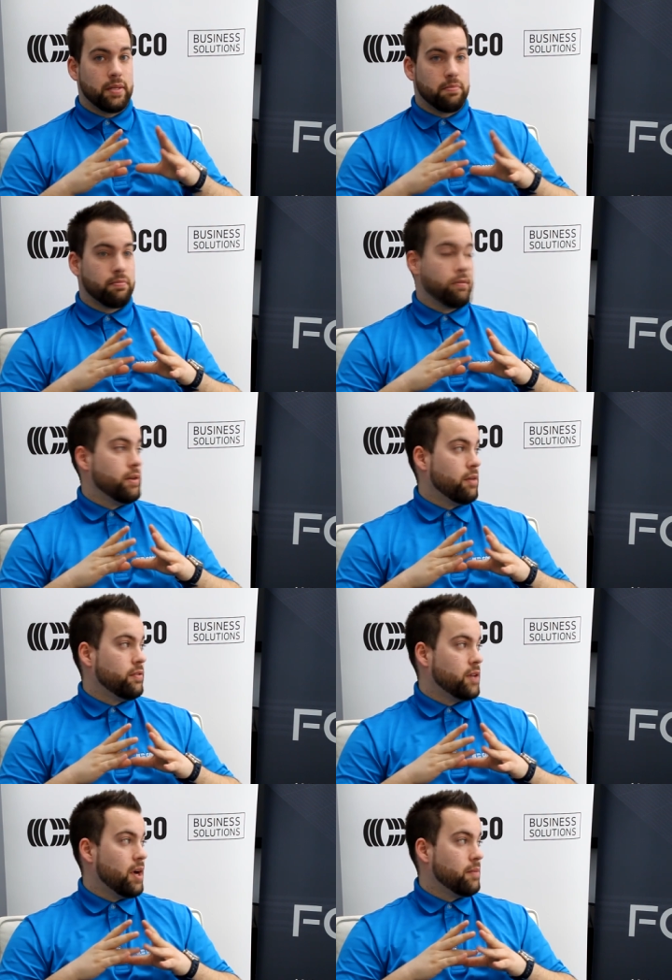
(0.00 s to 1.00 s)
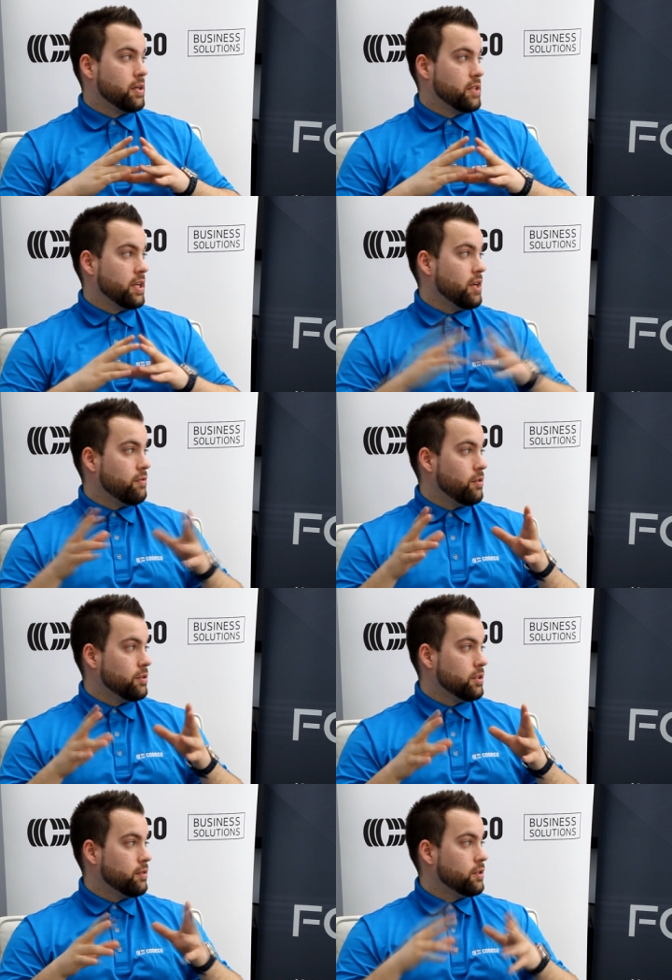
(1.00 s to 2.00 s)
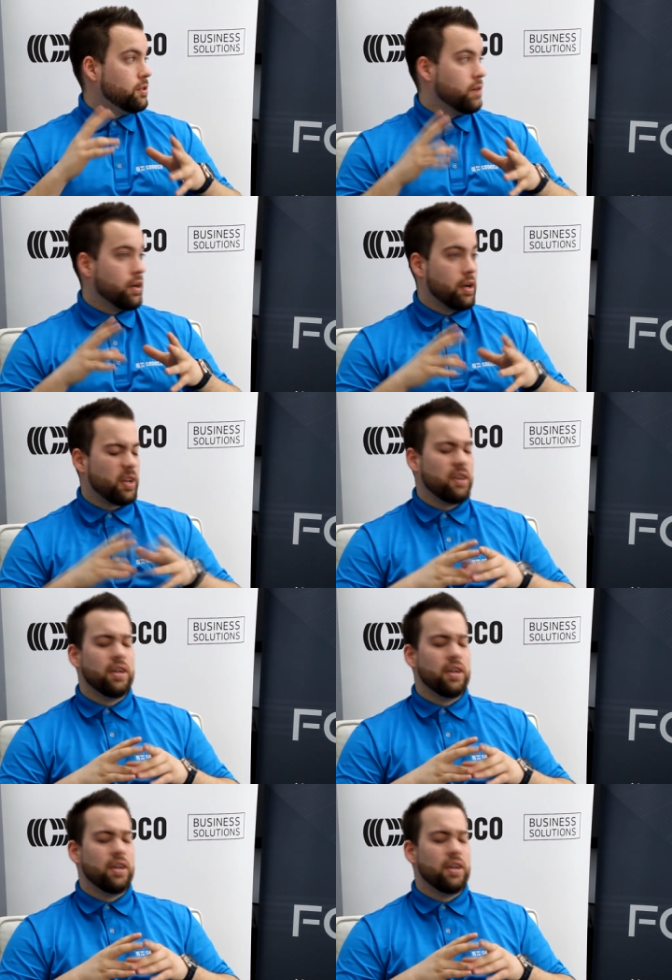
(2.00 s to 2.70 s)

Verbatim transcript: a pretty rough time because they didn't have phone service, no internet.